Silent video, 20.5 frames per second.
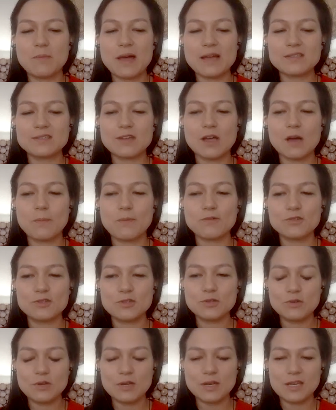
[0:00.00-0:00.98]
best
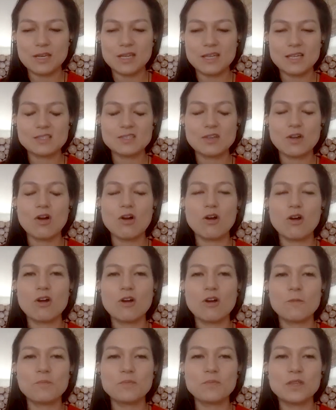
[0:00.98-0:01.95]
opportunities
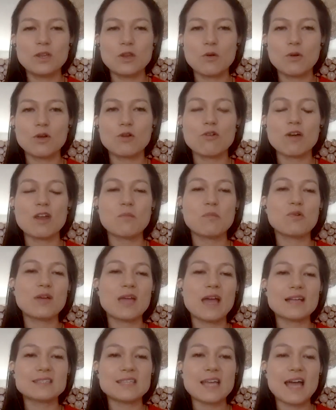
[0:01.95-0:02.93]
are, you know, incredible
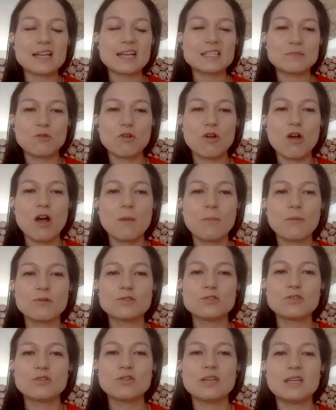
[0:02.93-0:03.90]
guest expert
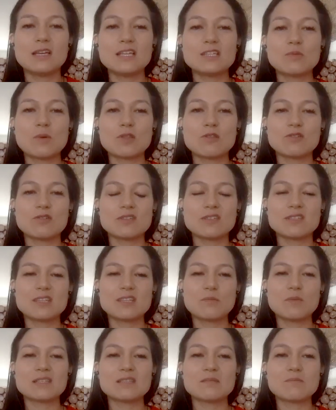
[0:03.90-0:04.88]
opportunities, whether it's in
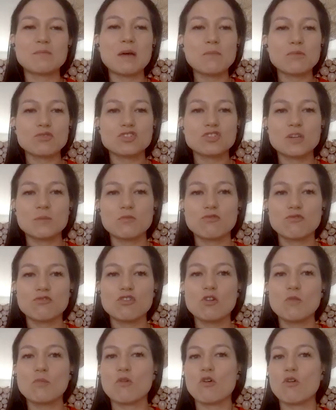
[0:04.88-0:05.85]
someone's membership
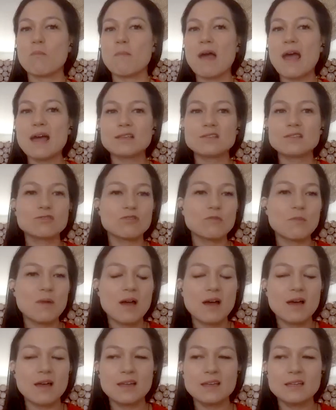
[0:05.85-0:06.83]
group or
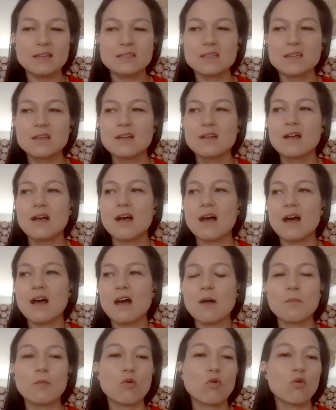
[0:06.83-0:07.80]
mastermind,
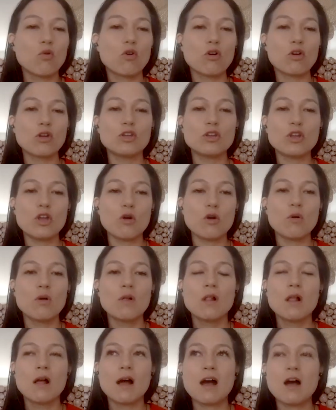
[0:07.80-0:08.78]
um, or, you know,
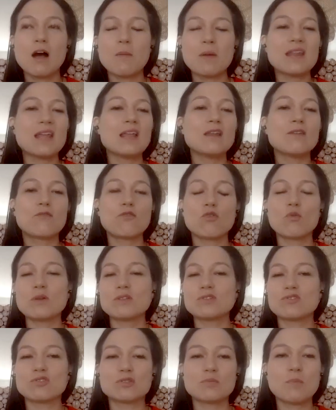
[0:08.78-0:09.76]
um, an
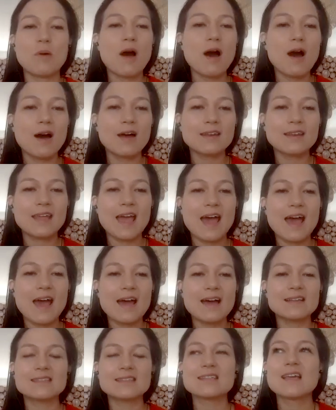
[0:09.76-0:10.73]
influencer's
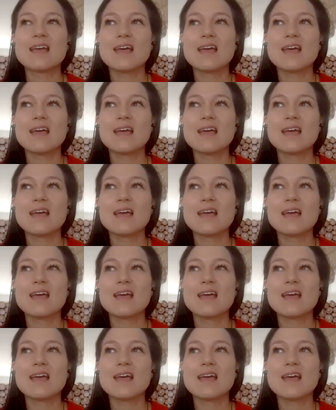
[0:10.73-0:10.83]
podcast.